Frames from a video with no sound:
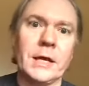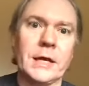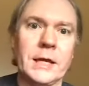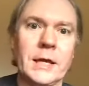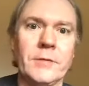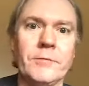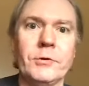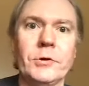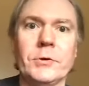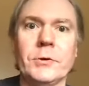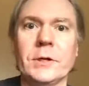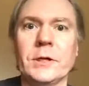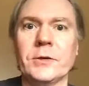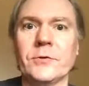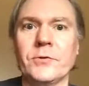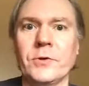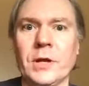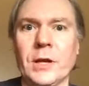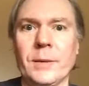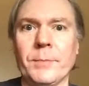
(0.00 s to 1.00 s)
Give you an
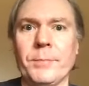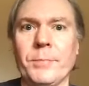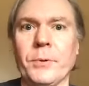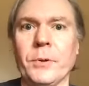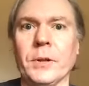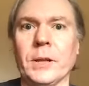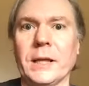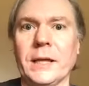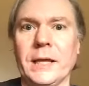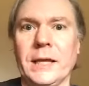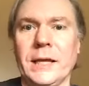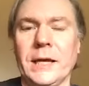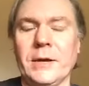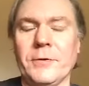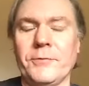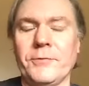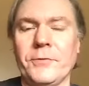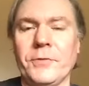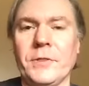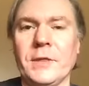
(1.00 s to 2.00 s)
example.
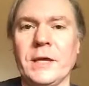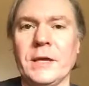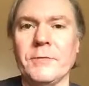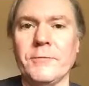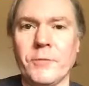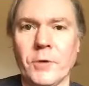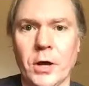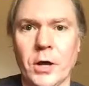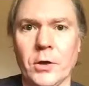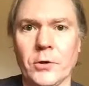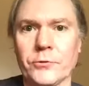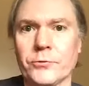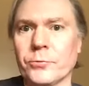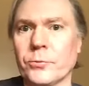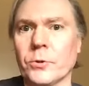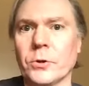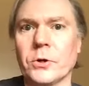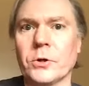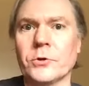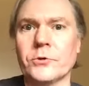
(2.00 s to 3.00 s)
If the Vols
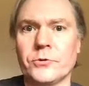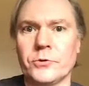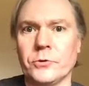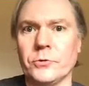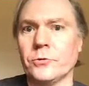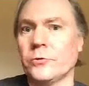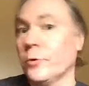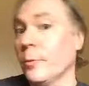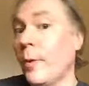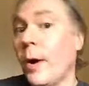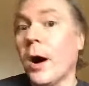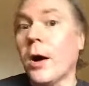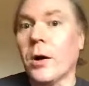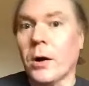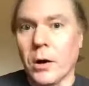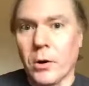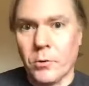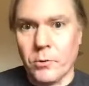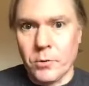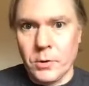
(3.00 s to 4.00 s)
were to
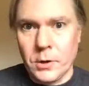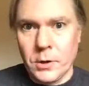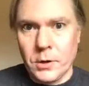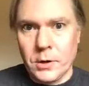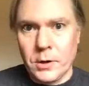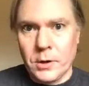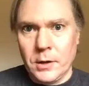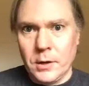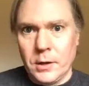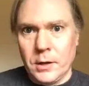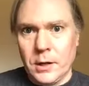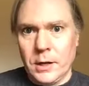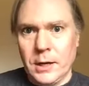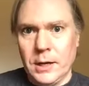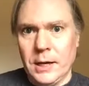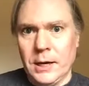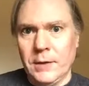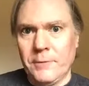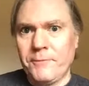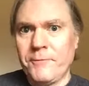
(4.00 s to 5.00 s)
tomorrow
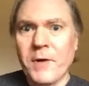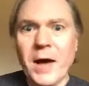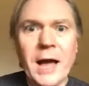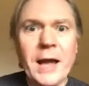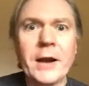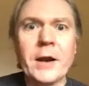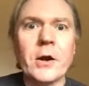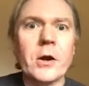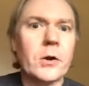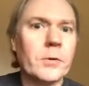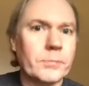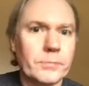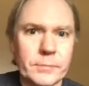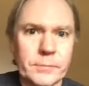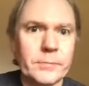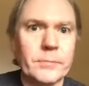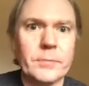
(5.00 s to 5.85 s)
uh, fire